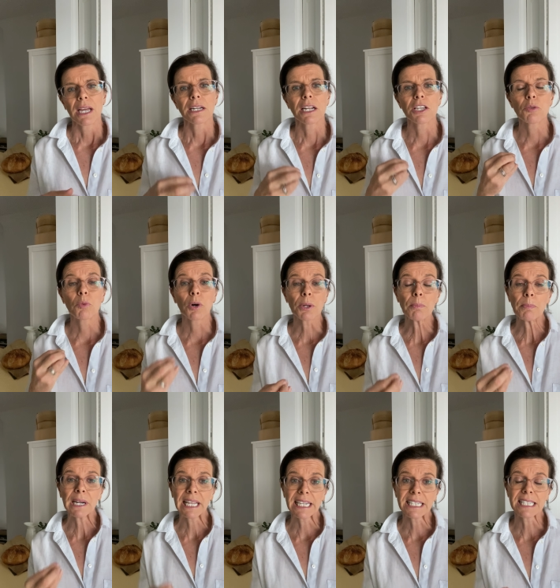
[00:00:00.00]
Now you want to
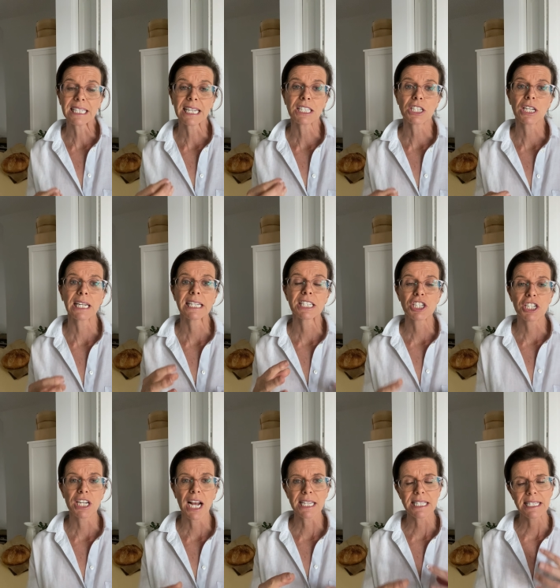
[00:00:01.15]
blend it until it
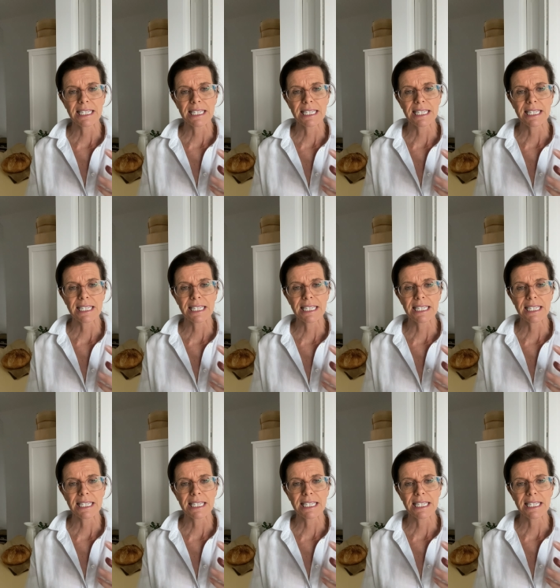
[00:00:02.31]
just